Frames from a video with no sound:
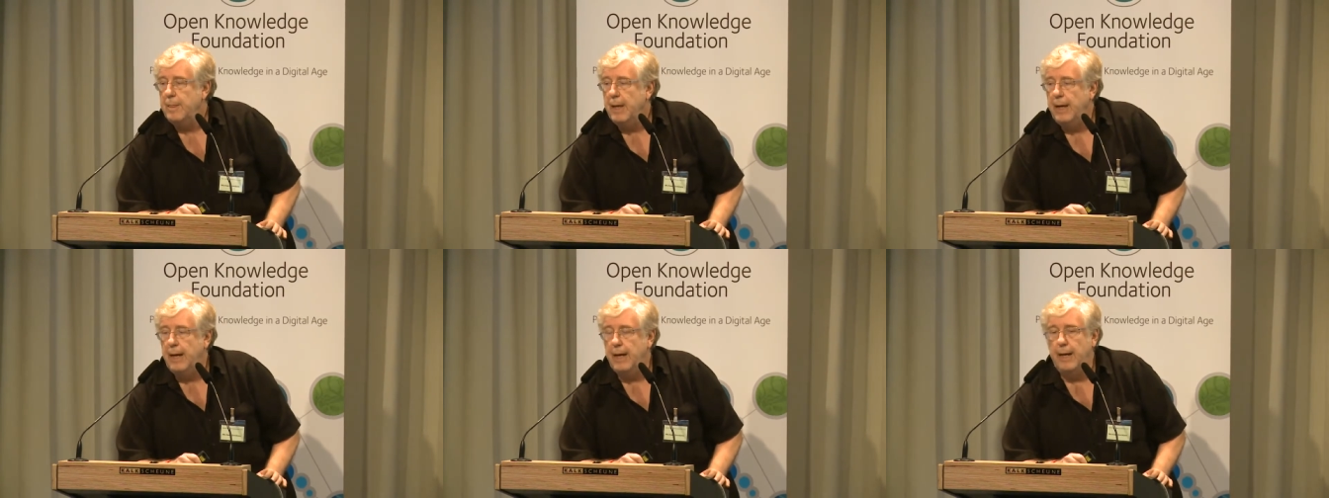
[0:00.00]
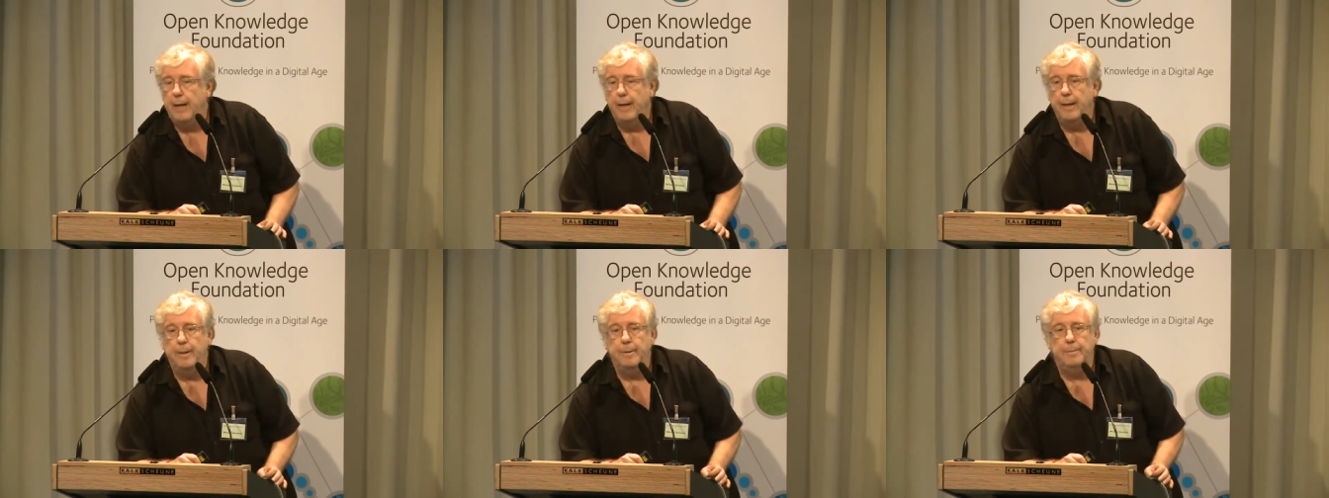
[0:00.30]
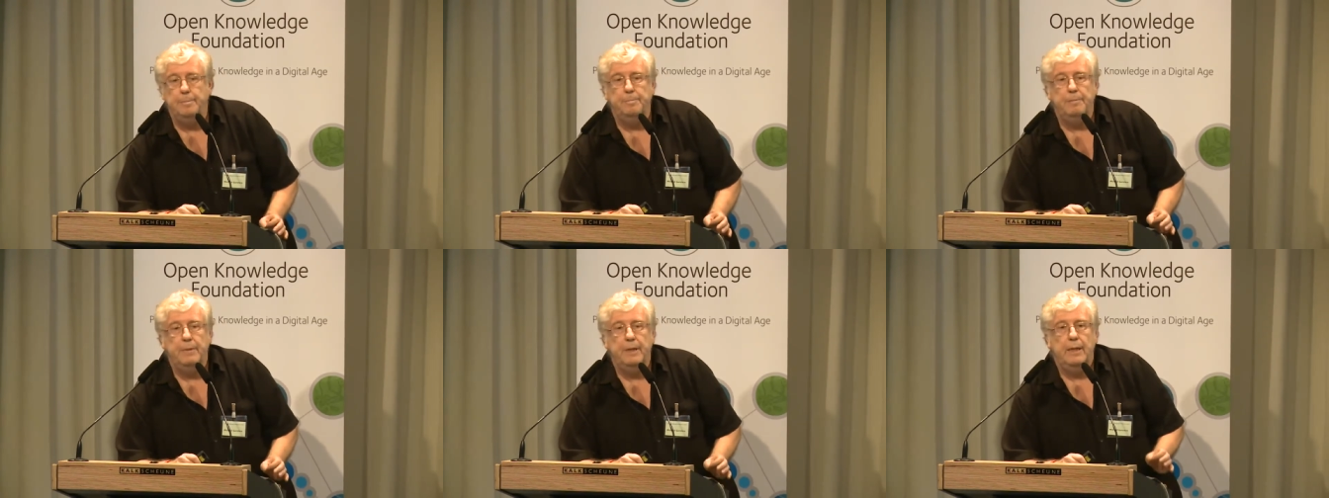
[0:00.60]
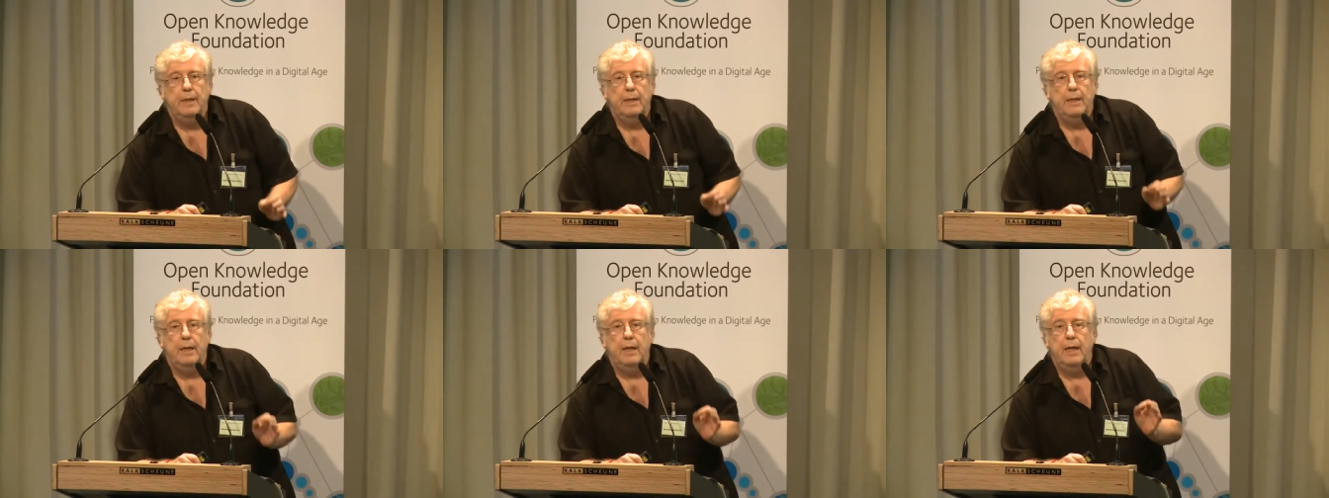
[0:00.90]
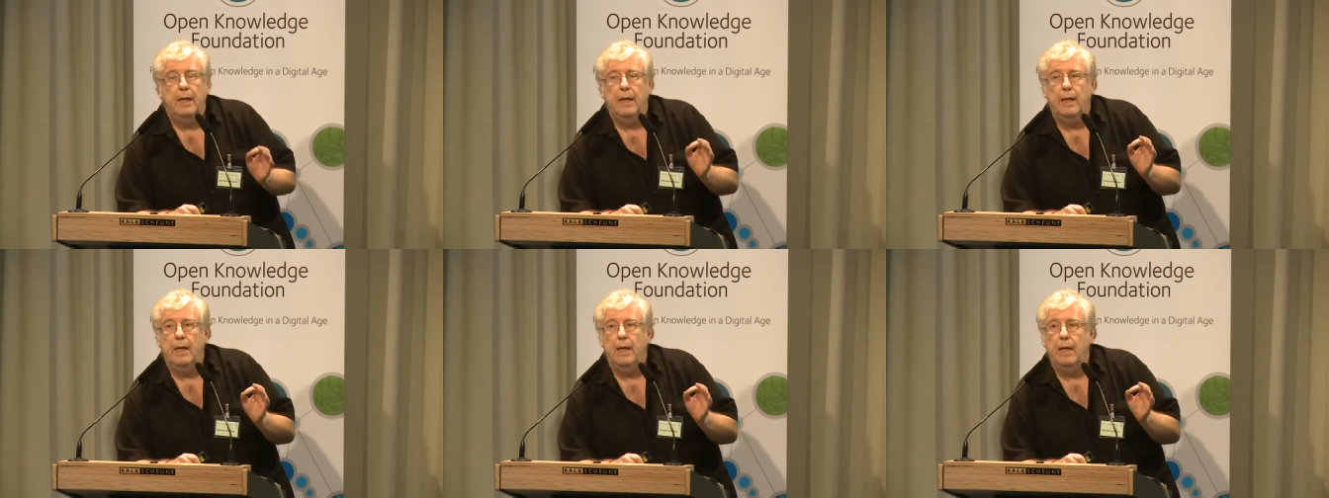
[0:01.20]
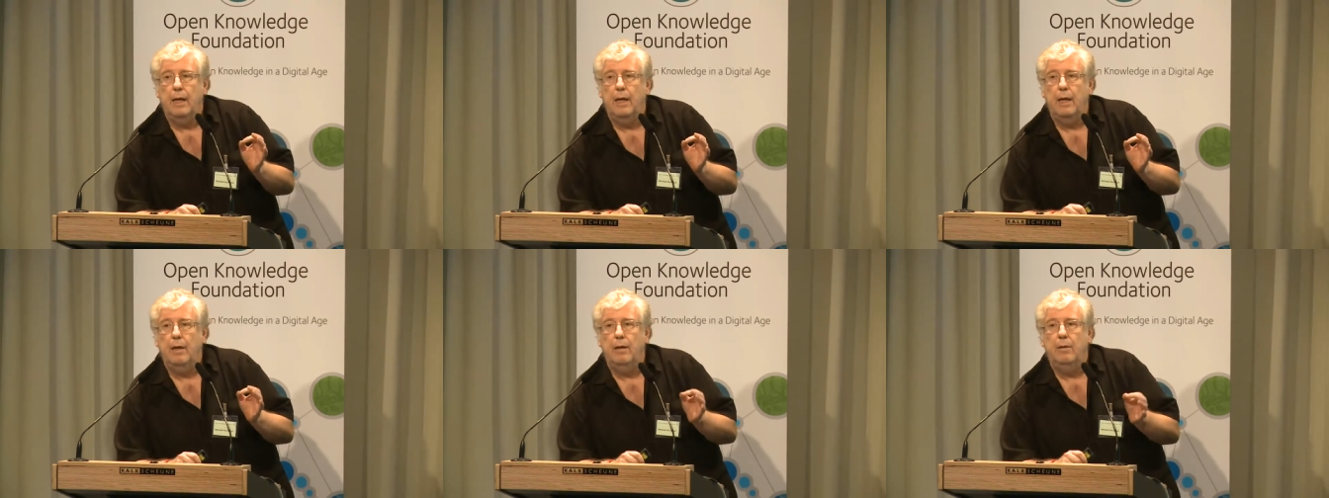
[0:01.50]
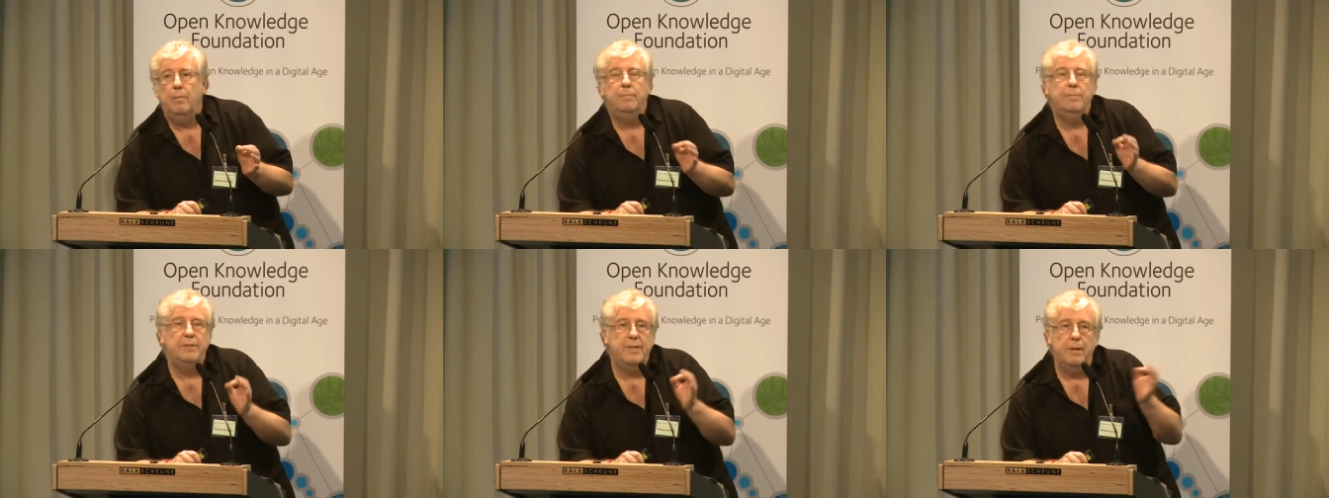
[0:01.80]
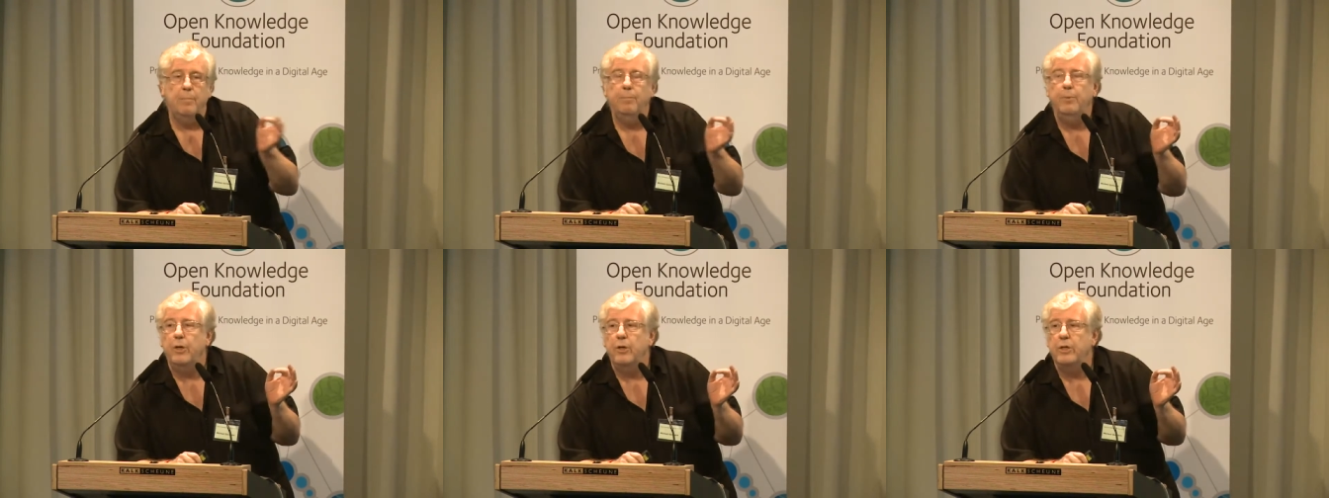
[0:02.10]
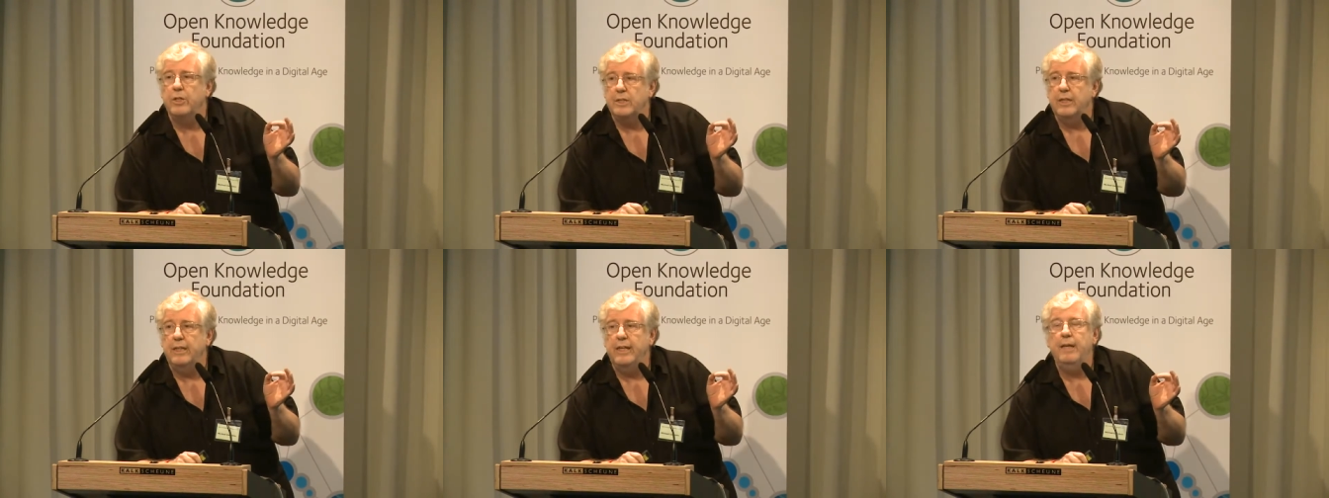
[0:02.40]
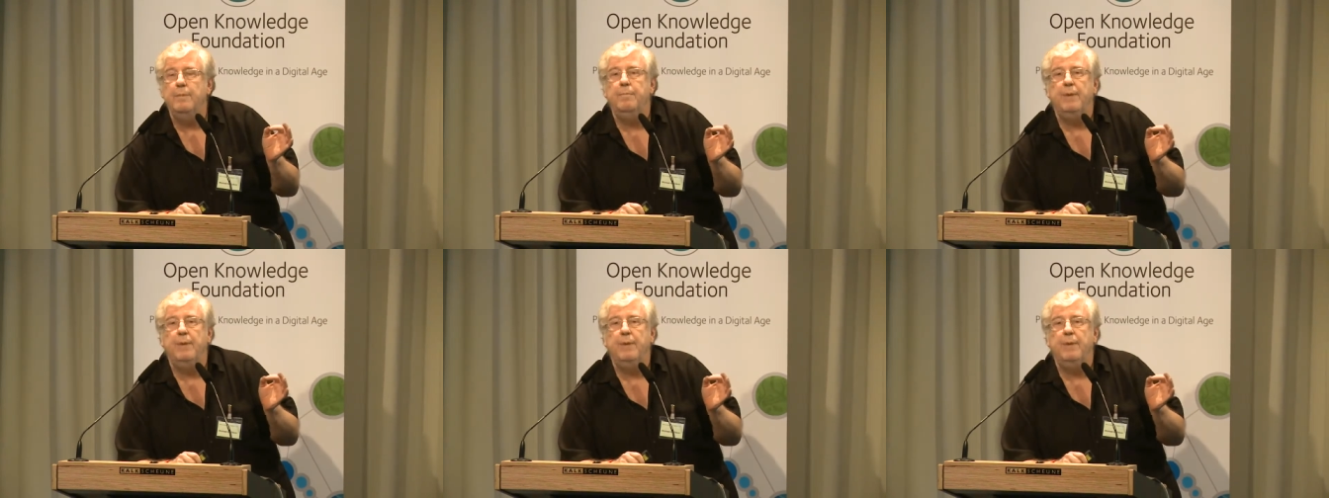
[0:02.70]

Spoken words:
Tim Berners-Lee